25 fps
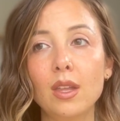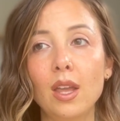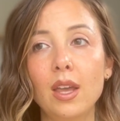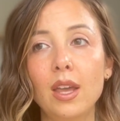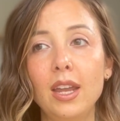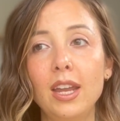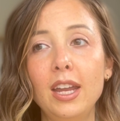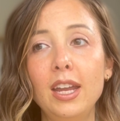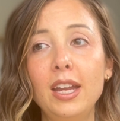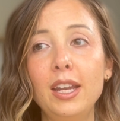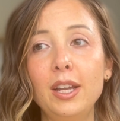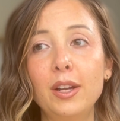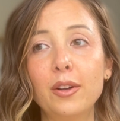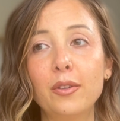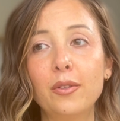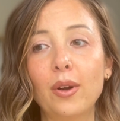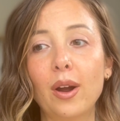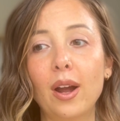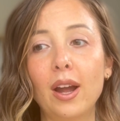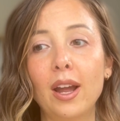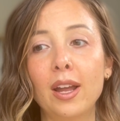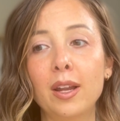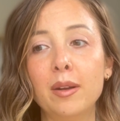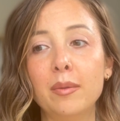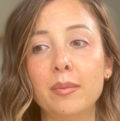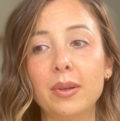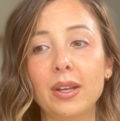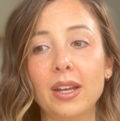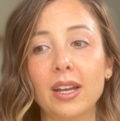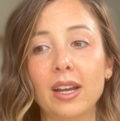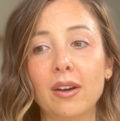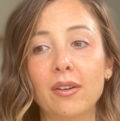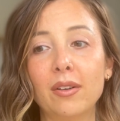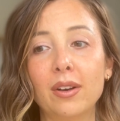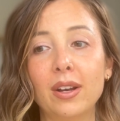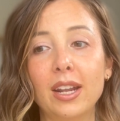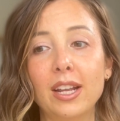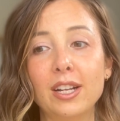eating right, being
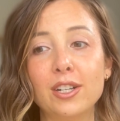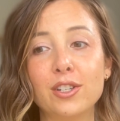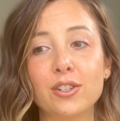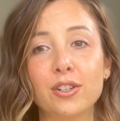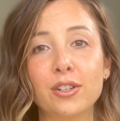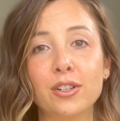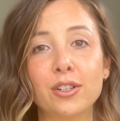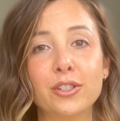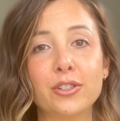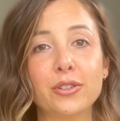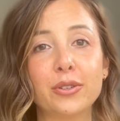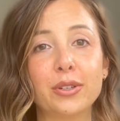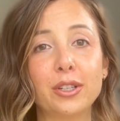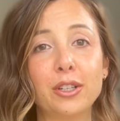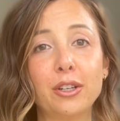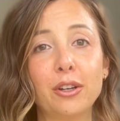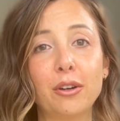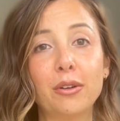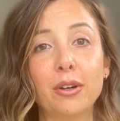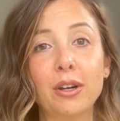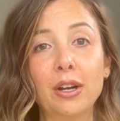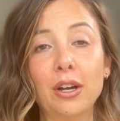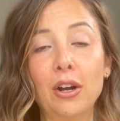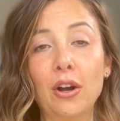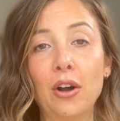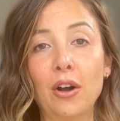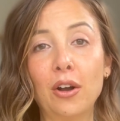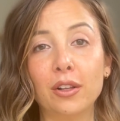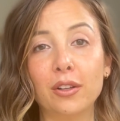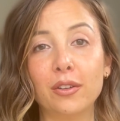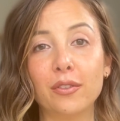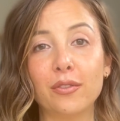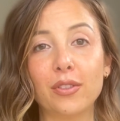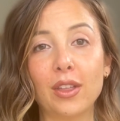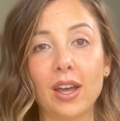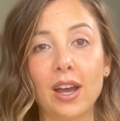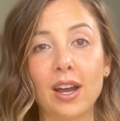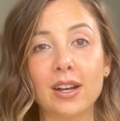out in nature, doing yoga, all
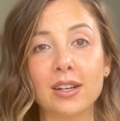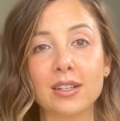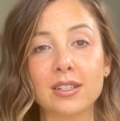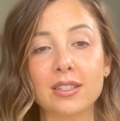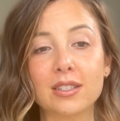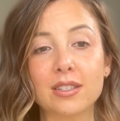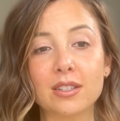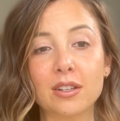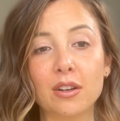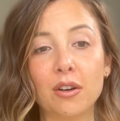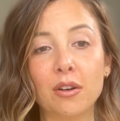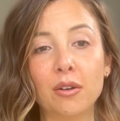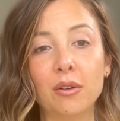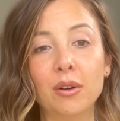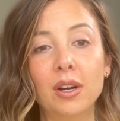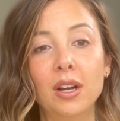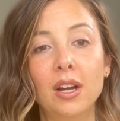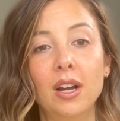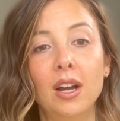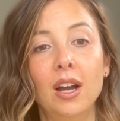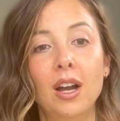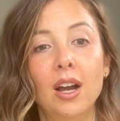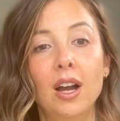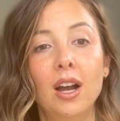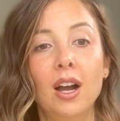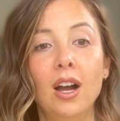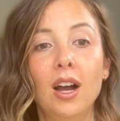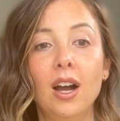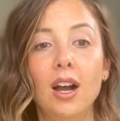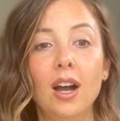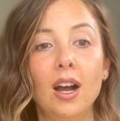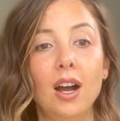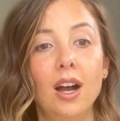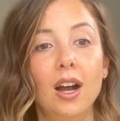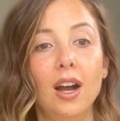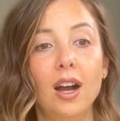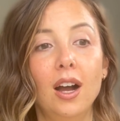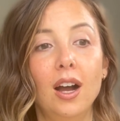of that. So
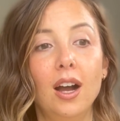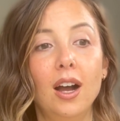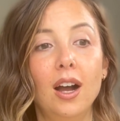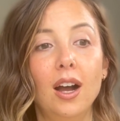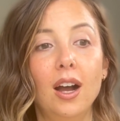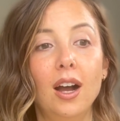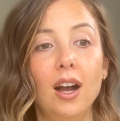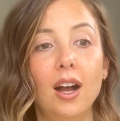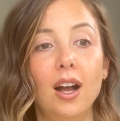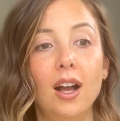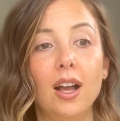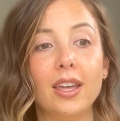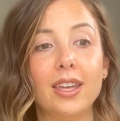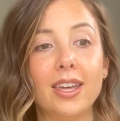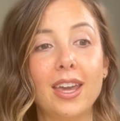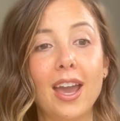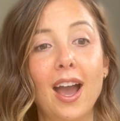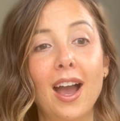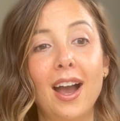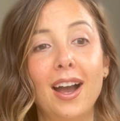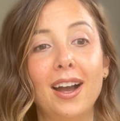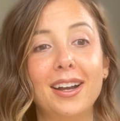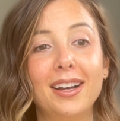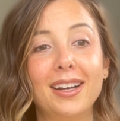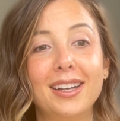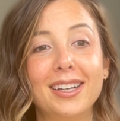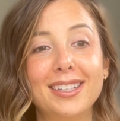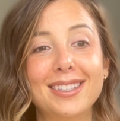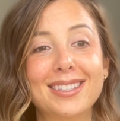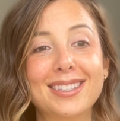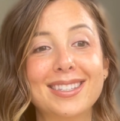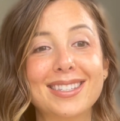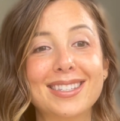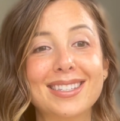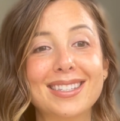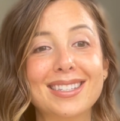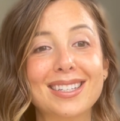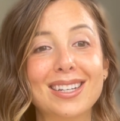yeah,
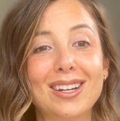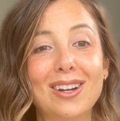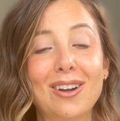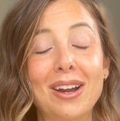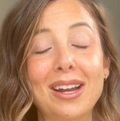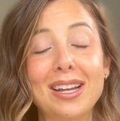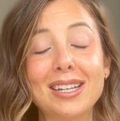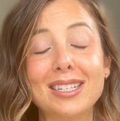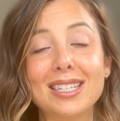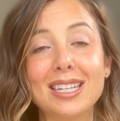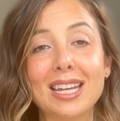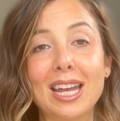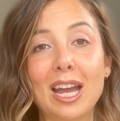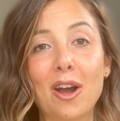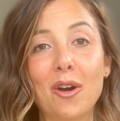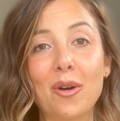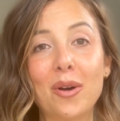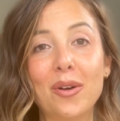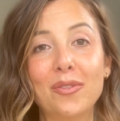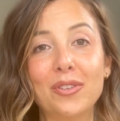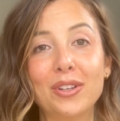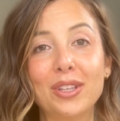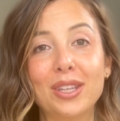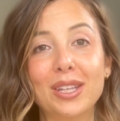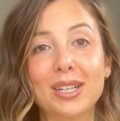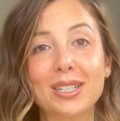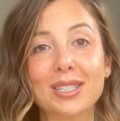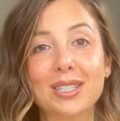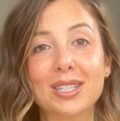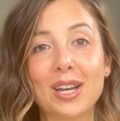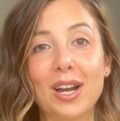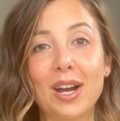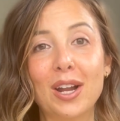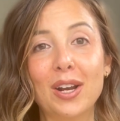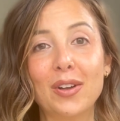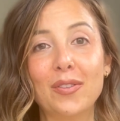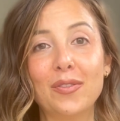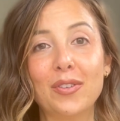it's crazy how everything's
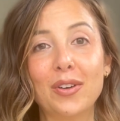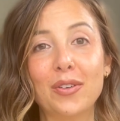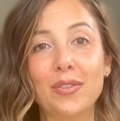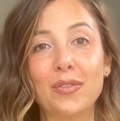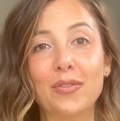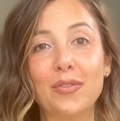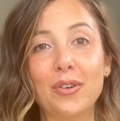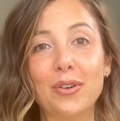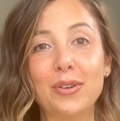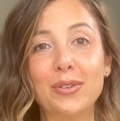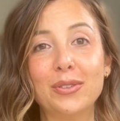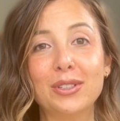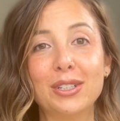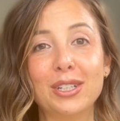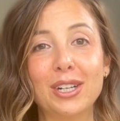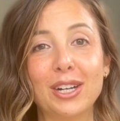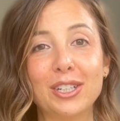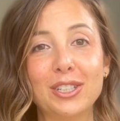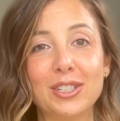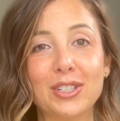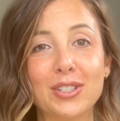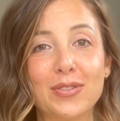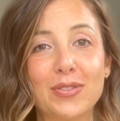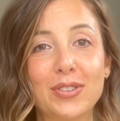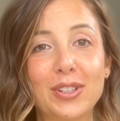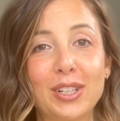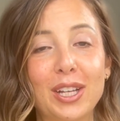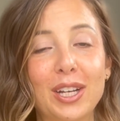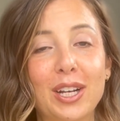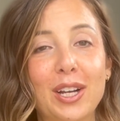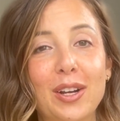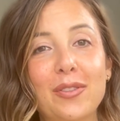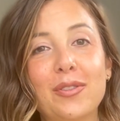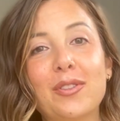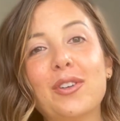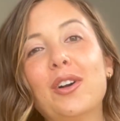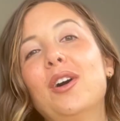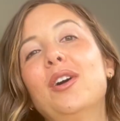kind of unfolded. I just feel like
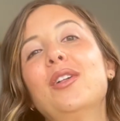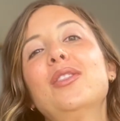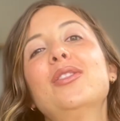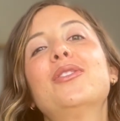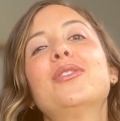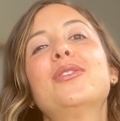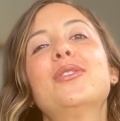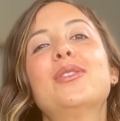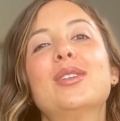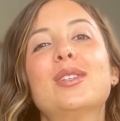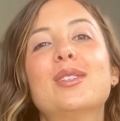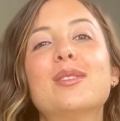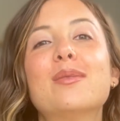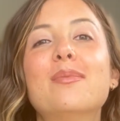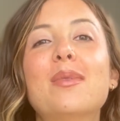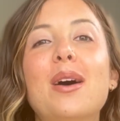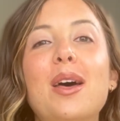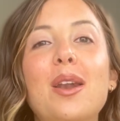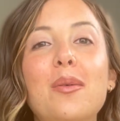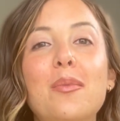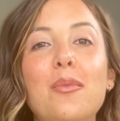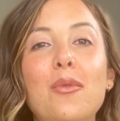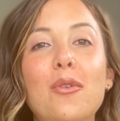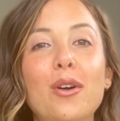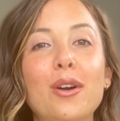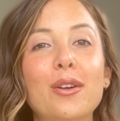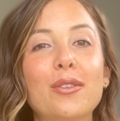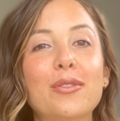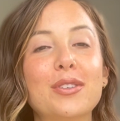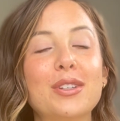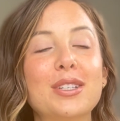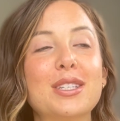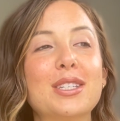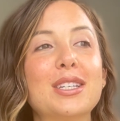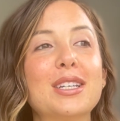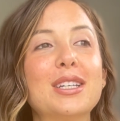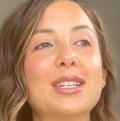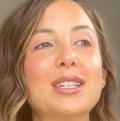I've gone through this
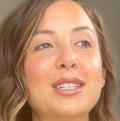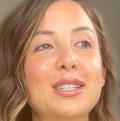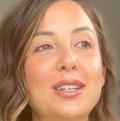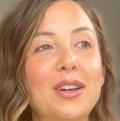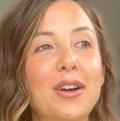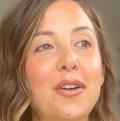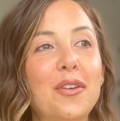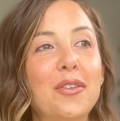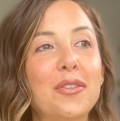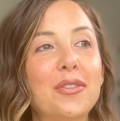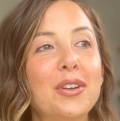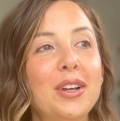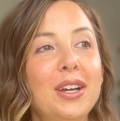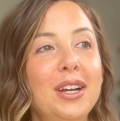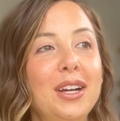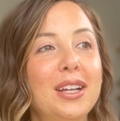metamorphosis of